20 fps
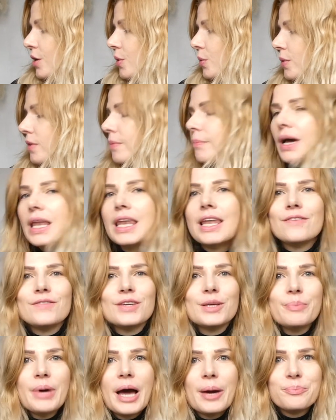with my
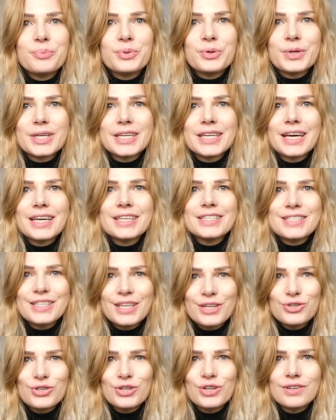lovely pampering
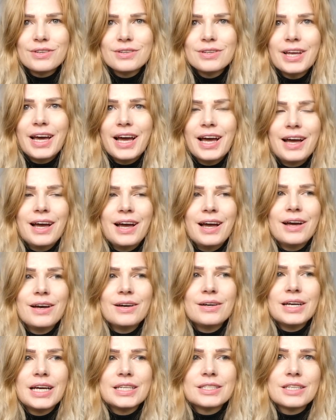session
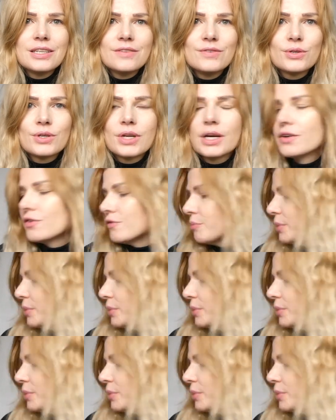and give you kind of